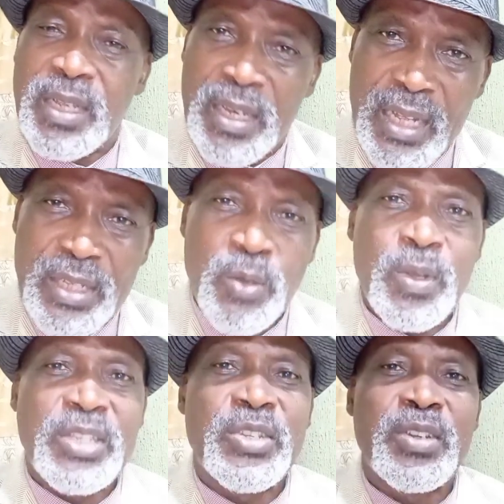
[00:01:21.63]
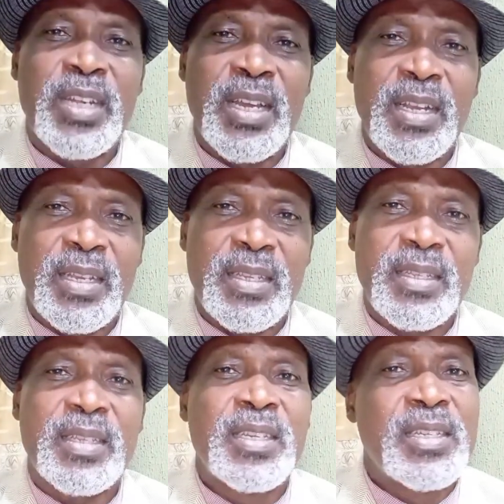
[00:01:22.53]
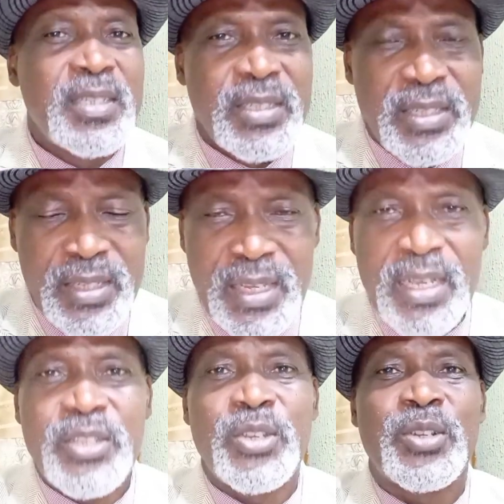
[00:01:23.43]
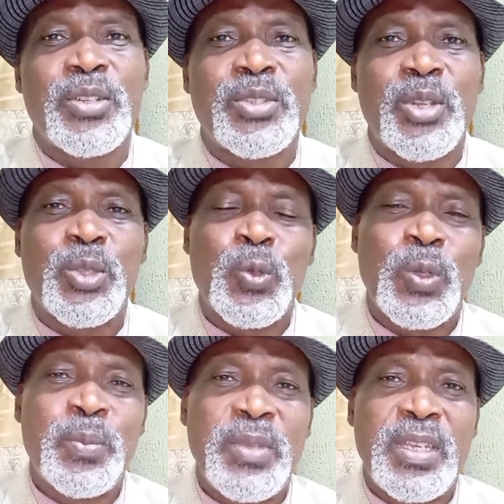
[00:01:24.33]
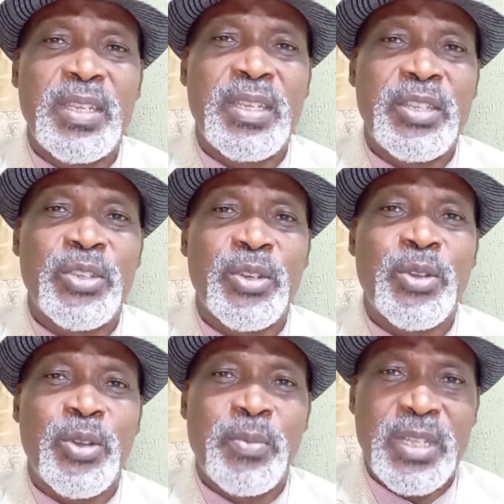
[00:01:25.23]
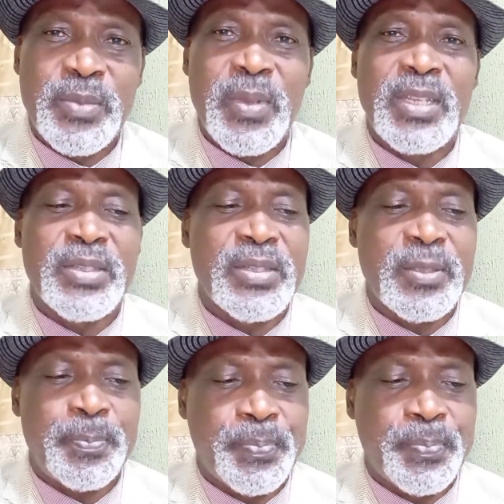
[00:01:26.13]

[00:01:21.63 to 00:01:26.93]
Let the question hang. Share your thoughts with me in your comment, please.